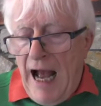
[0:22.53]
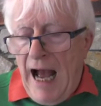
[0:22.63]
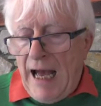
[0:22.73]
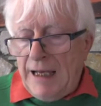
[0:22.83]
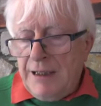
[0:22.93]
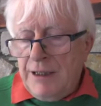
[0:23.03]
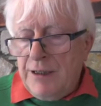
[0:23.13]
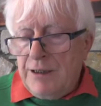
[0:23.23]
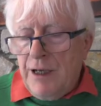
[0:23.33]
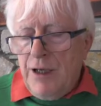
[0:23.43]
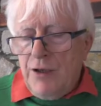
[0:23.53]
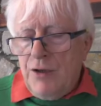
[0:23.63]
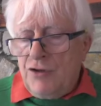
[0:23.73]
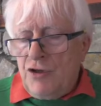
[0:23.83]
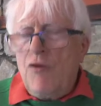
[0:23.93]
And
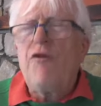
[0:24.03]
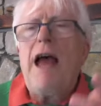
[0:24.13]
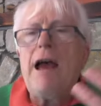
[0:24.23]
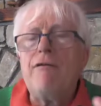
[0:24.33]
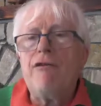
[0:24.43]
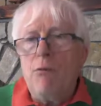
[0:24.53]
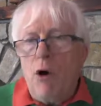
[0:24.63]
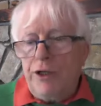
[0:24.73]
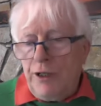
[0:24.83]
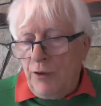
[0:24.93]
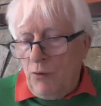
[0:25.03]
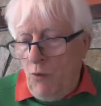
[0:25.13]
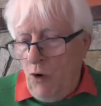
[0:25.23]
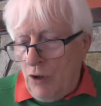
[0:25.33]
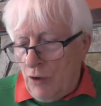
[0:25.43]
so for everyone in the
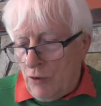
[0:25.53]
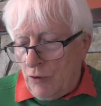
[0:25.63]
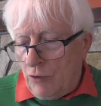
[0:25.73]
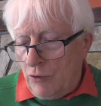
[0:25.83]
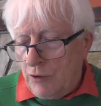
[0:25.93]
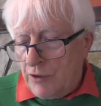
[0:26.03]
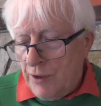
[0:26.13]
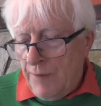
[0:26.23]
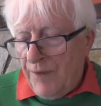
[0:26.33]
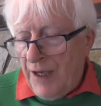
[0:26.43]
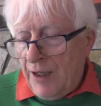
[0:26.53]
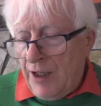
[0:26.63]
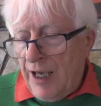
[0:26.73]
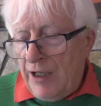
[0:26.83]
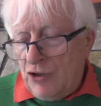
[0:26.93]
world,
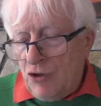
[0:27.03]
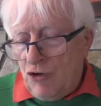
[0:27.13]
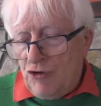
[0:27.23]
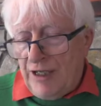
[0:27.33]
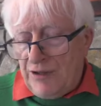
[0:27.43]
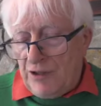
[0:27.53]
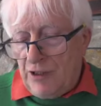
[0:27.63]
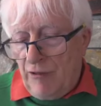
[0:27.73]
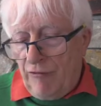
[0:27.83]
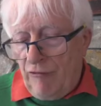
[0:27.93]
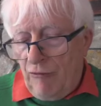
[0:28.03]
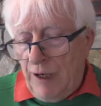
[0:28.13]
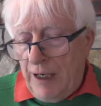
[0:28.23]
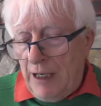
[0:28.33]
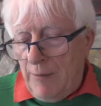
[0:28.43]
Ketu transiting through
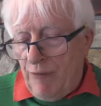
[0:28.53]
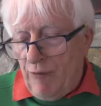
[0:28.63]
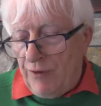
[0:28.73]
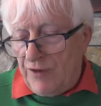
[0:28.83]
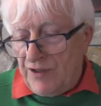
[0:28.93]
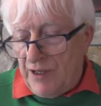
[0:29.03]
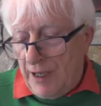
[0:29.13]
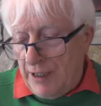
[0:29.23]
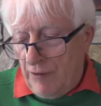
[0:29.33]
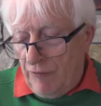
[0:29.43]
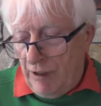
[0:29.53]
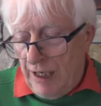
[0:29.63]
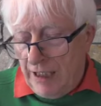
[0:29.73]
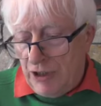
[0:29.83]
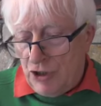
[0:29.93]
Libra, the sign of
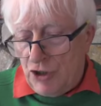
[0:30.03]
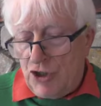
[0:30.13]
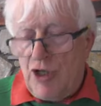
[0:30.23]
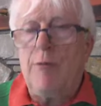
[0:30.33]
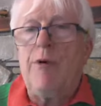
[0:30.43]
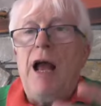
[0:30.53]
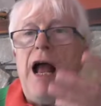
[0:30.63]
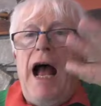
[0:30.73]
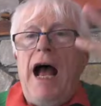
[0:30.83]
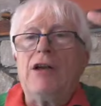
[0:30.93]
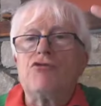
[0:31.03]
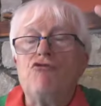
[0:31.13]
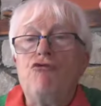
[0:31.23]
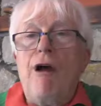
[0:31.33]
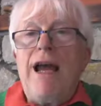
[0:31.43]
relationship, has
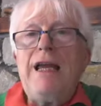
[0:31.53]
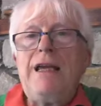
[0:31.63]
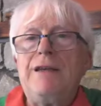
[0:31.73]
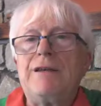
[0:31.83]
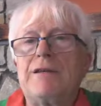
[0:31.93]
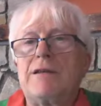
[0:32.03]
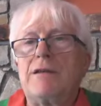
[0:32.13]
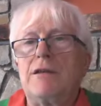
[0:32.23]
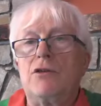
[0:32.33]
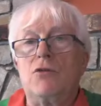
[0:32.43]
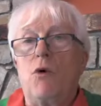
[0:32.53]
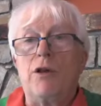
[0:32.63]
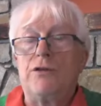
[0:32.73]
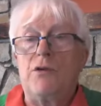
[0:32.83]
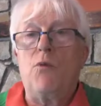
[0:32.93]
raised to
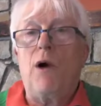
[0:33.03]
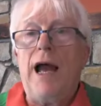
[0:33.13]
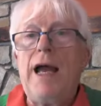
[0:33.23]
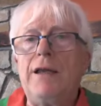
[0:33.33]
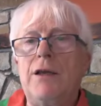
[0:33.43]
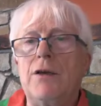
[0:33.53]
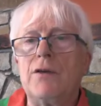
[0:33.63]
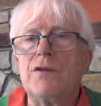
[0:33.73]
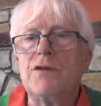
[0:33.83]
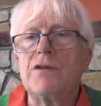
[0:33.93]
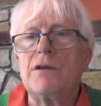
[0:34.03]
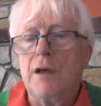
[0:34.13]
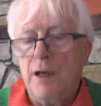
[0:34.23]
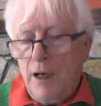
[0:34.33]
one's awareness